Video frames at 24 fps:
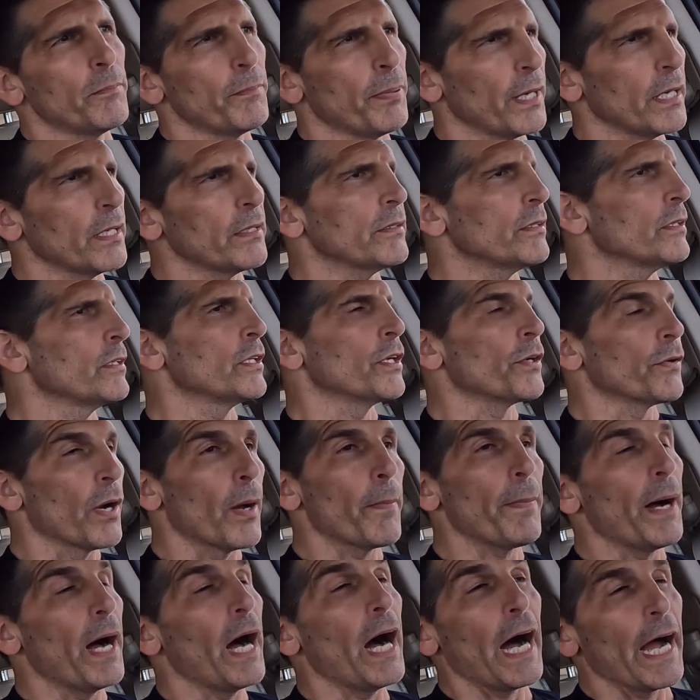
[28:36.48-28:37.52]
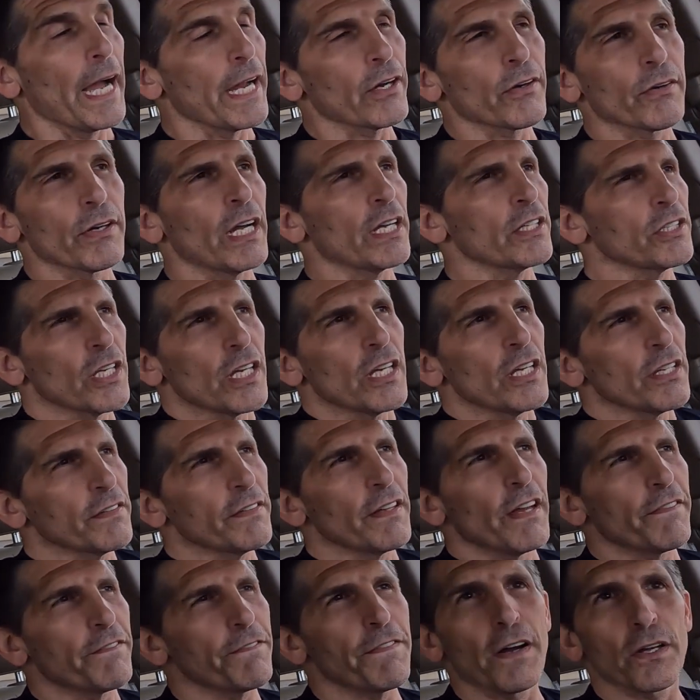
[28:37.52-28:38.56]
but you're up higher.
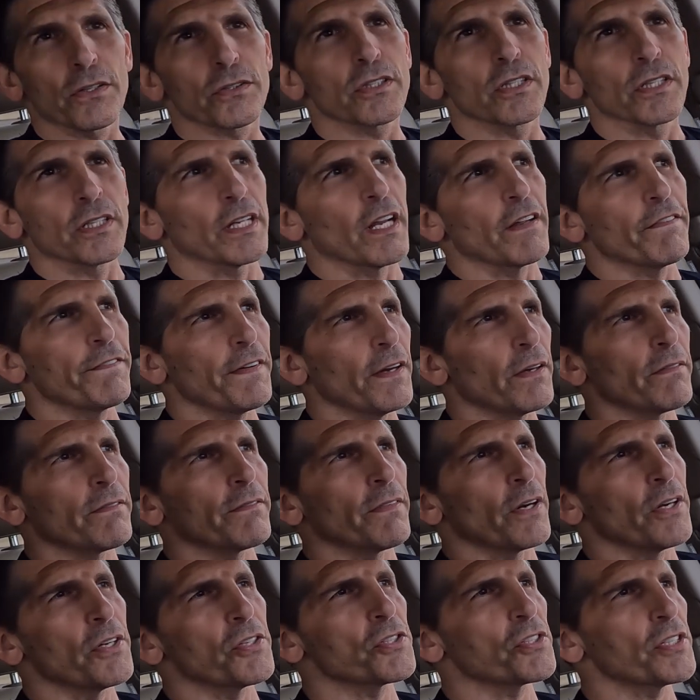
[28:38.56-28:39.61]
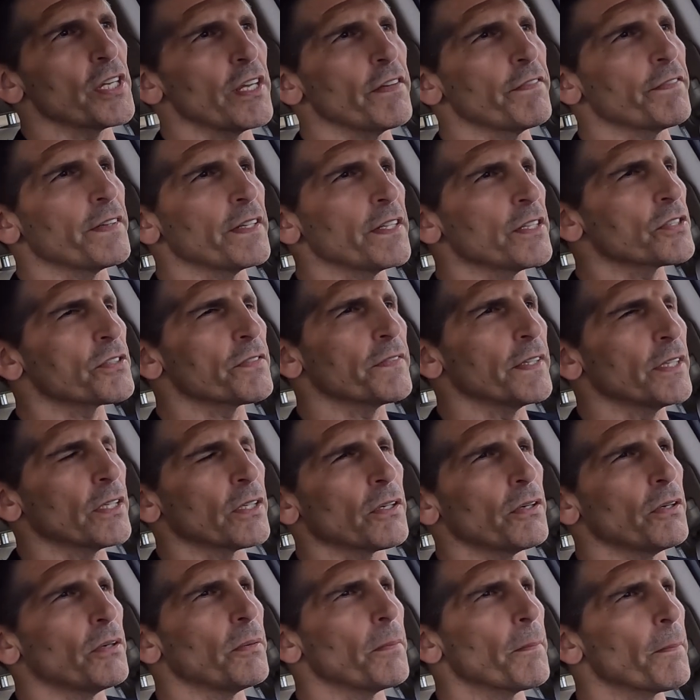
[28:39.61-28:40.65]
It felt good. I felt very safe in this
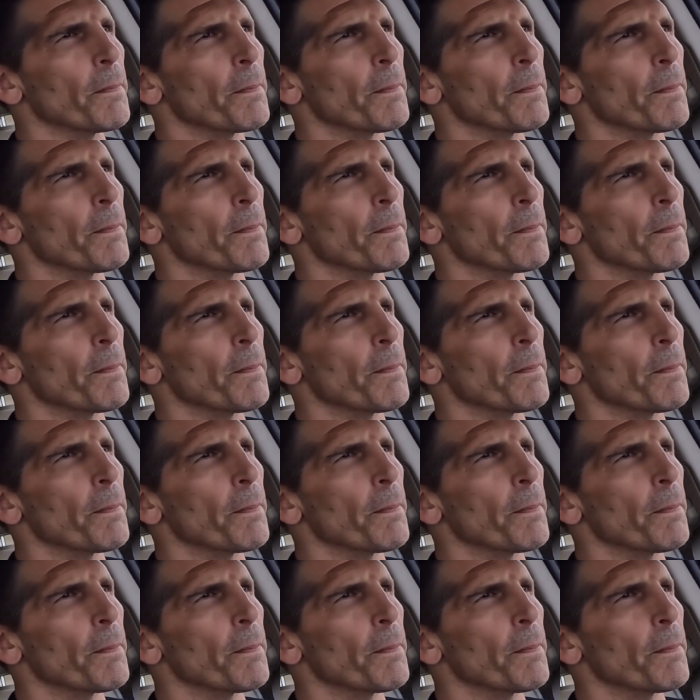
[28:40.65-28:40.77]
vehicle.